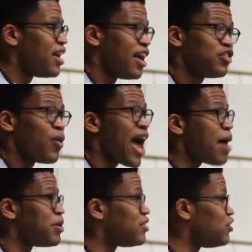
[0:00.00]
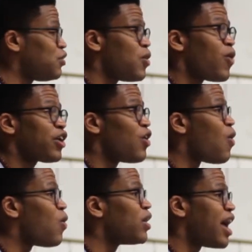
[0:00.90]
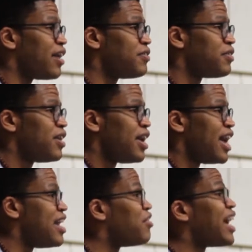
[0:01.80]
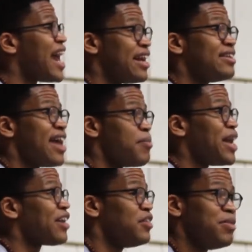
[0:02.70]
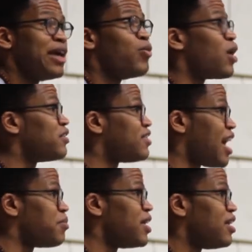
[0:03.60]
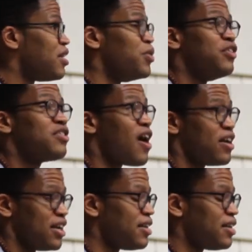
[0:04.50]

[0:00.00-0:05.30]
And so what happens is you can work your whole life and never get out of debt, but actually be in worse debt than when you started.